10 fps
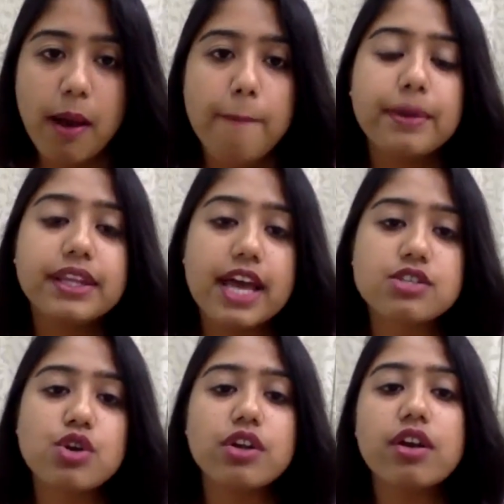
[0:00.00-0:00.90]
But there's
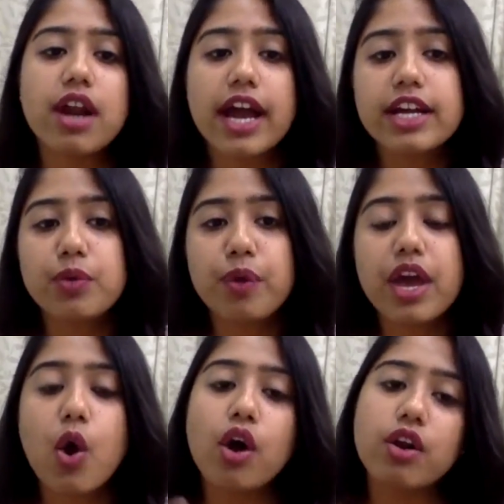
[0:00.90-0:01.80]
not a right way
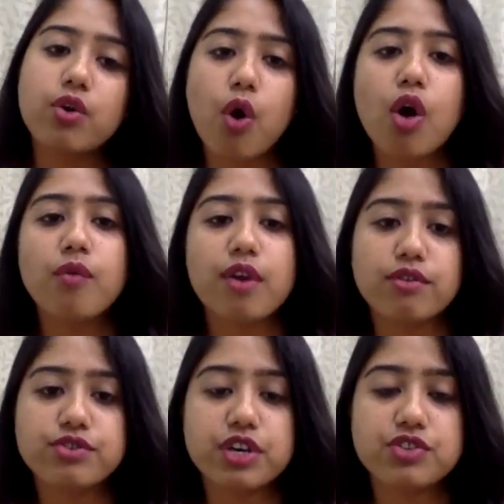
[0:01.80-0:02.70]
or a wrong way of
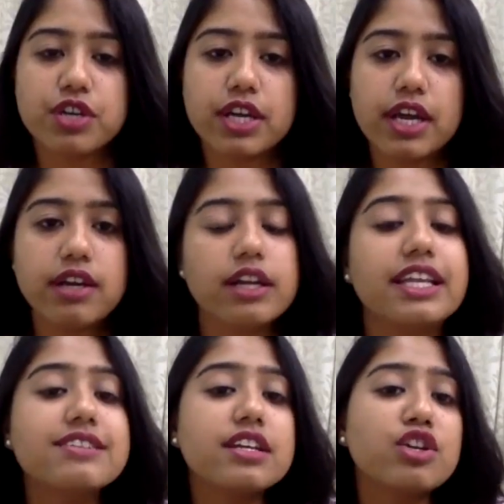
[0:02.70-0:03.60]
structuring it.
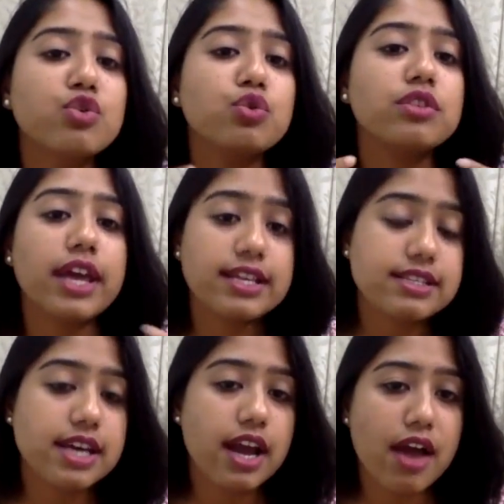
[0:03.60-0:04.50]
These are the two things
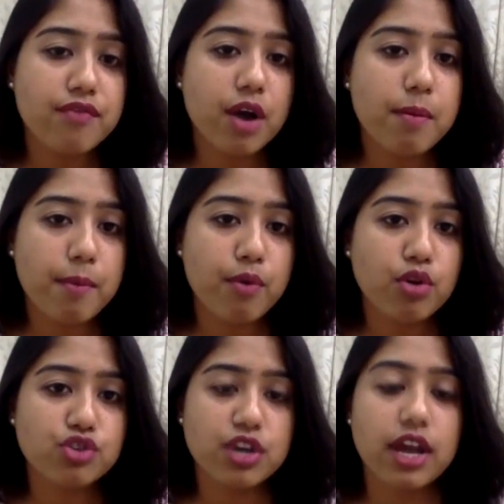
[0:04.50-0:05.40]
that I've come
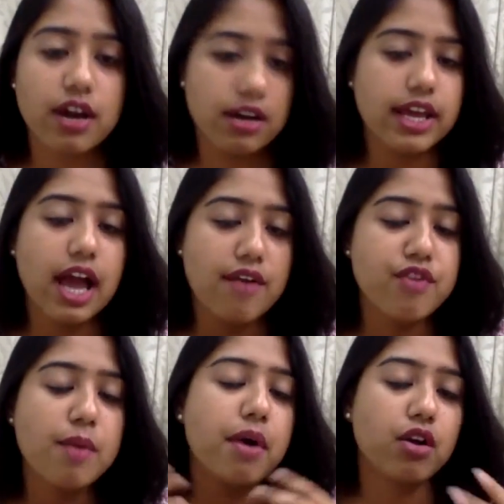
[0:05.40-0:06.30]

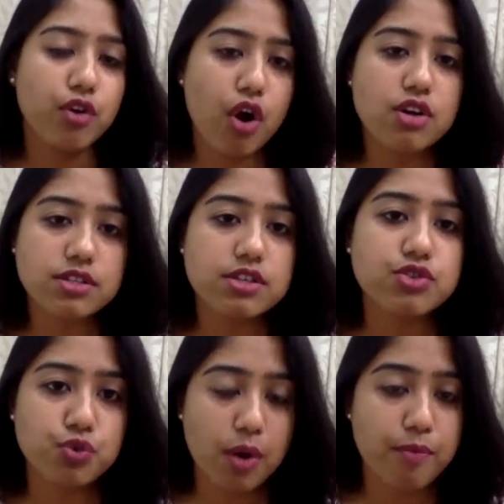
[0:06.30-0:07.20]
across these
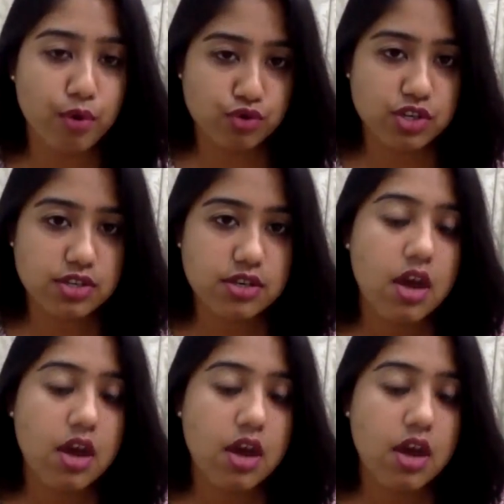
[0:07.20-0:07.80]
two approaches.